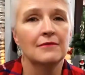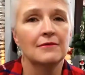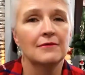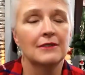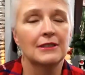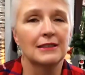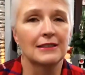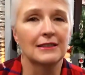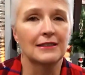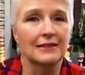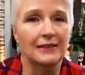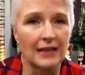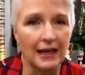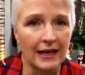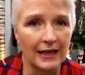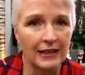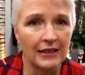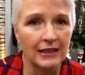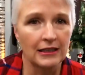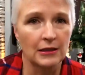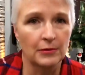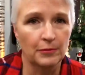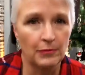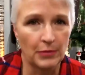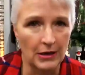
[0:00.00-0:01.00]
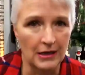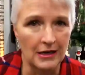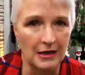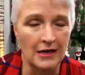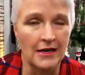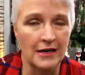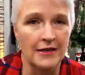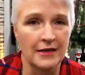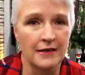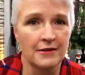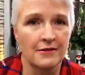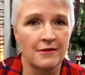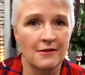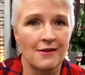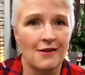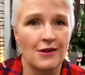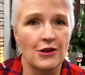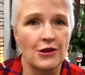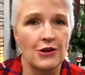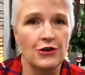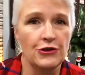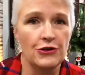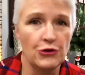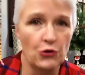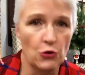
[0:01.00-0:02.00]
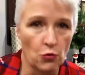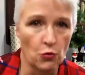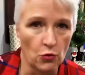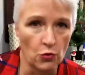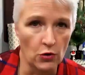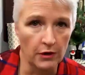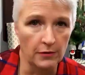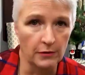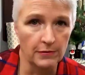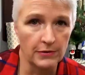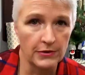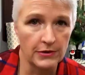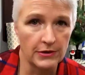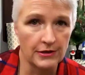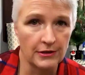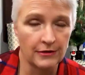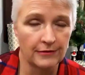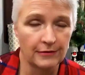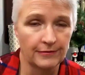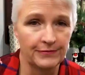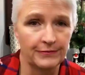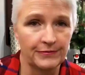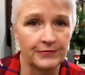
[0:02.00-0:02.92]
decided upon norms.